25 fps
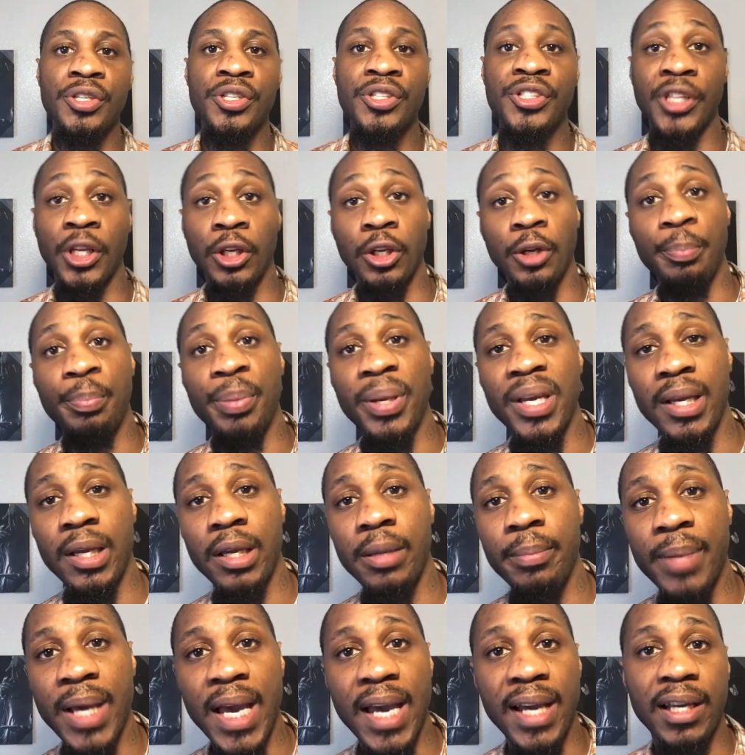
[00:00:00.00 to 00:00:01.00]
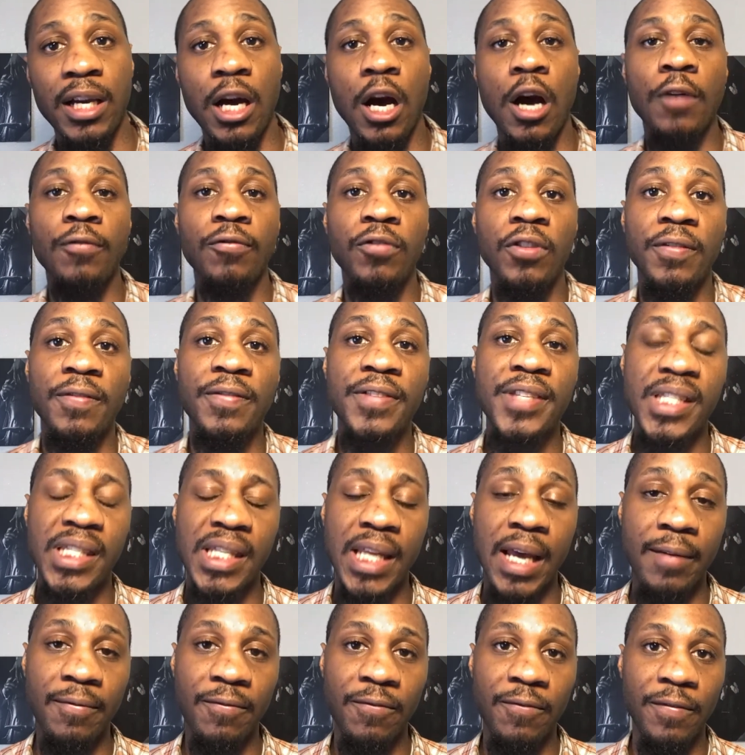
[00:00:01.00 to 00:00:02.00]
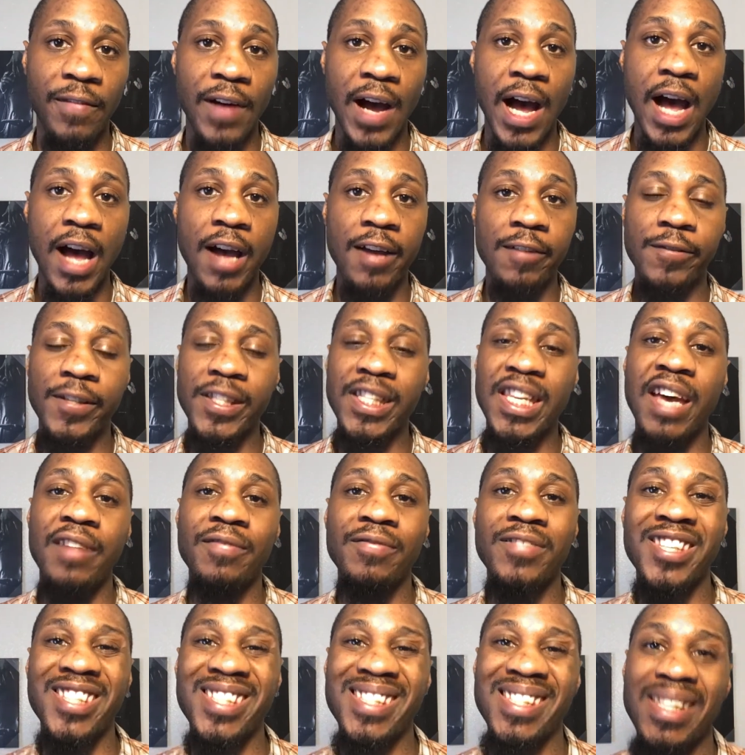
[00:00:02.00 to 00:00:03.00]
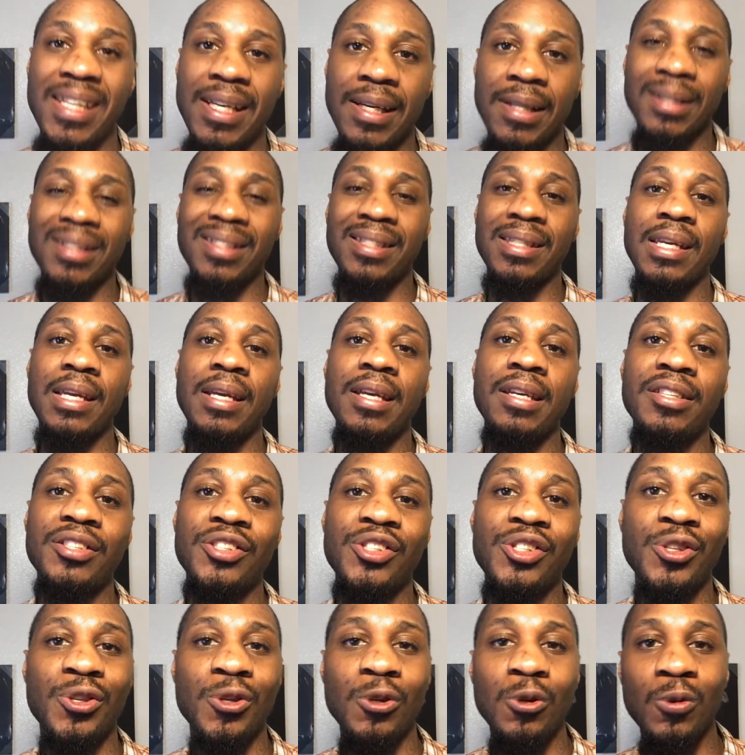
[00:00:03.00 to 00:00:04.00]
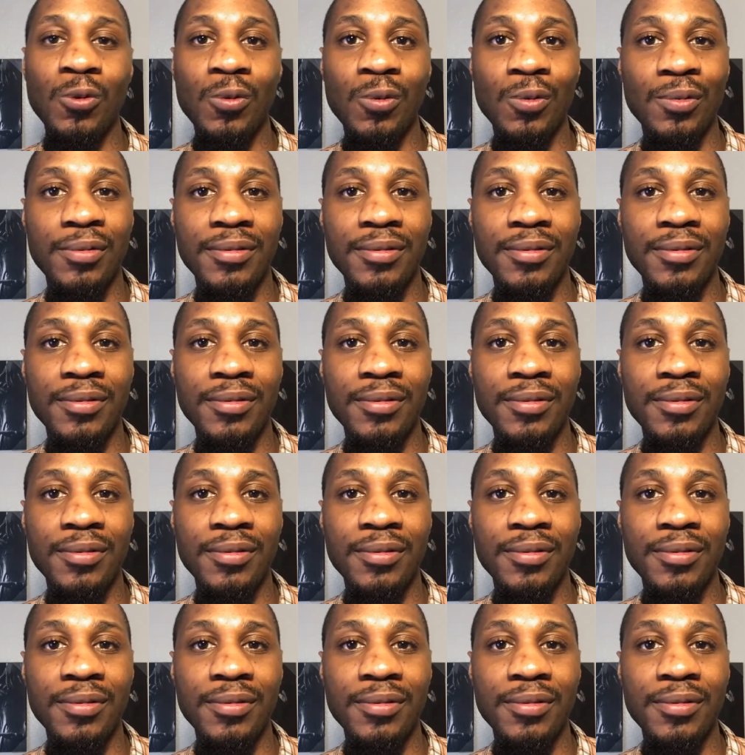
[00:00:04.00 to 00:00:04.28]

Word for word: So to piggyback off of step five, step six is to